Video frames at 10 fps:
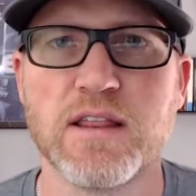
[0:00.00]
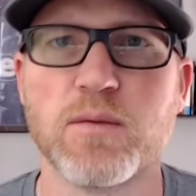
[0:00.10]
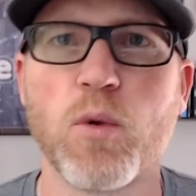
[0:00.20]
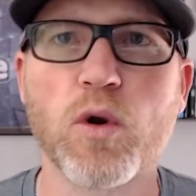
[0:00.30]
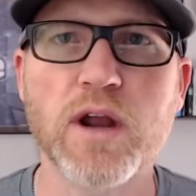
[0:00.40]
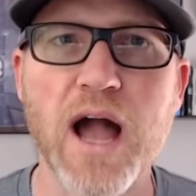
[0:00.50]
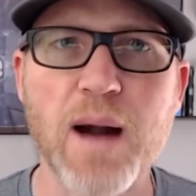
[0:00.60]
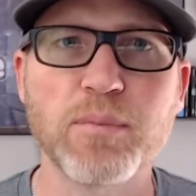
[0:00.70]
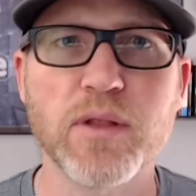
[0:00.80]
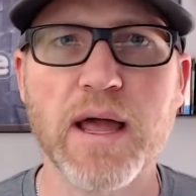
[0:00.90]
The more
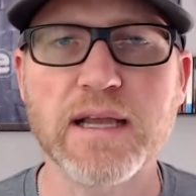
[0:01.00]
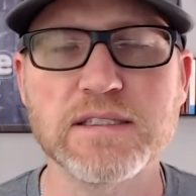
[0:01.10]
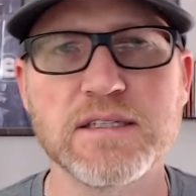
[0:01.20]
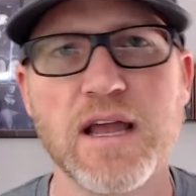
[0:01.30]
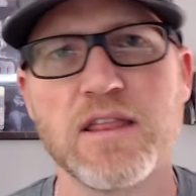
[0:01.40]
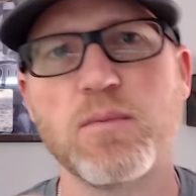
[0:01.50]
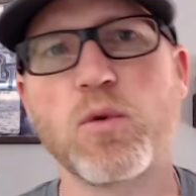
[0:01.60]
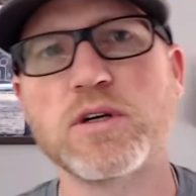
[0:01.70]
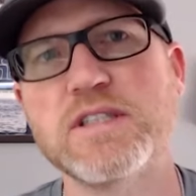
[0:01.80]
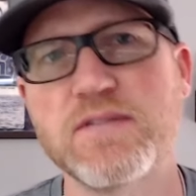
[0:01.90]
complex, the
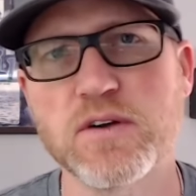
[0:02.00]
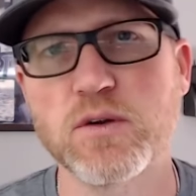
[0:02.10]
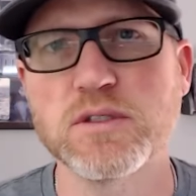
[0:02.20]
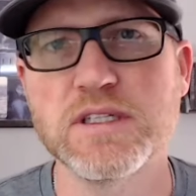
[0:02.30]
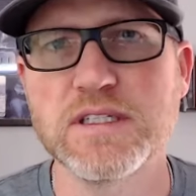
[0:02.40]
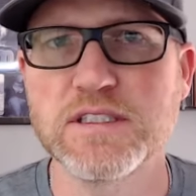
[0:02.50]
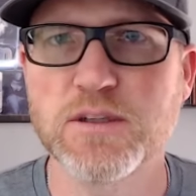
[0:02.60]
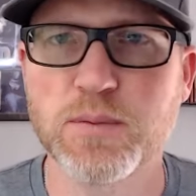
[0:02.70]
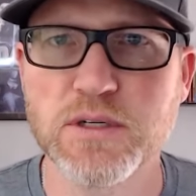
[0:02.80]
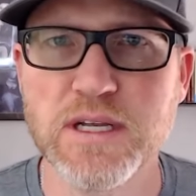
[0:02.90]
more difficult it is
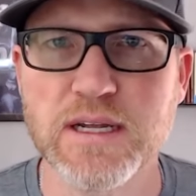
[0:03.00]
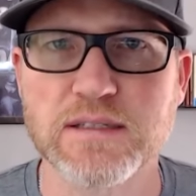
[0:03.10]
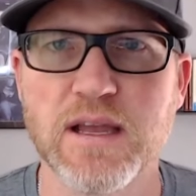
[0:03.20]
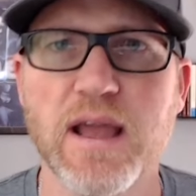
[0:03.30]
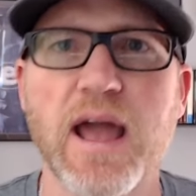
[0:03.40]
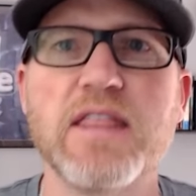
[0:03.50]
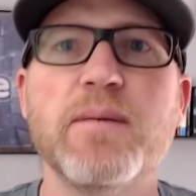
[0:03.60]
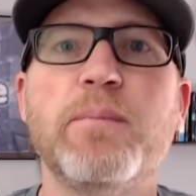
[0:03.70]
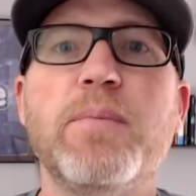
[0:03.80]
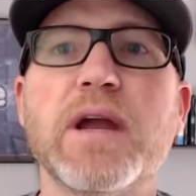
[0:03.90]
to predict, and the
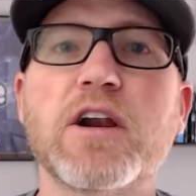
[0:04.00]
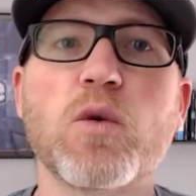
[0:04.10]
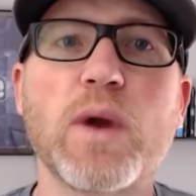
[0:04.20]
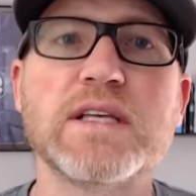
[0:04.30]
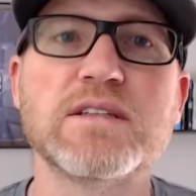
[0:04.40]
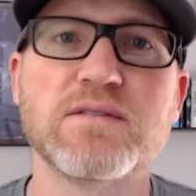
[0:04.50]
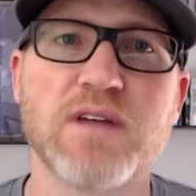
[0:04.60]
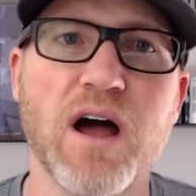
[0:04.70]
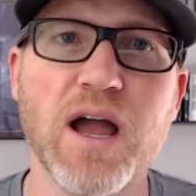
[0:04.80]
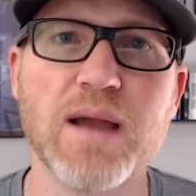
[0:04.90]
bigger waste of
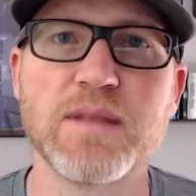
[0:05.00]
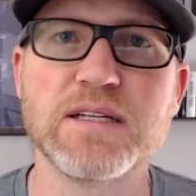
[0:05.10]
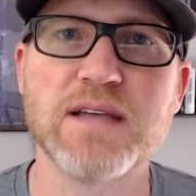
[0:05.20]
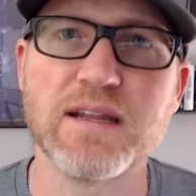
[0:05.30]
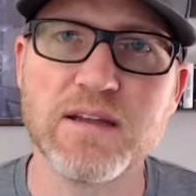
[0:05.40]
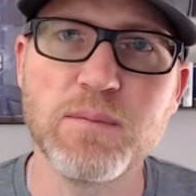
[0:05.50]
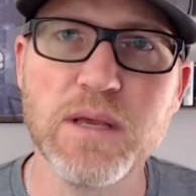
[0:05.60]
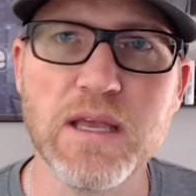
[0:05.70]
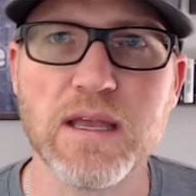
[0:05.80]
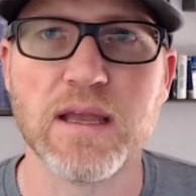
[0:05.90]
time they tend to
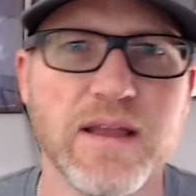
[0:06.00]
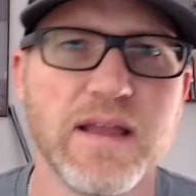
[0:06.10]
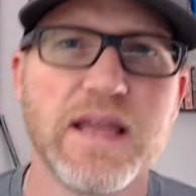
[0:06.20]
be.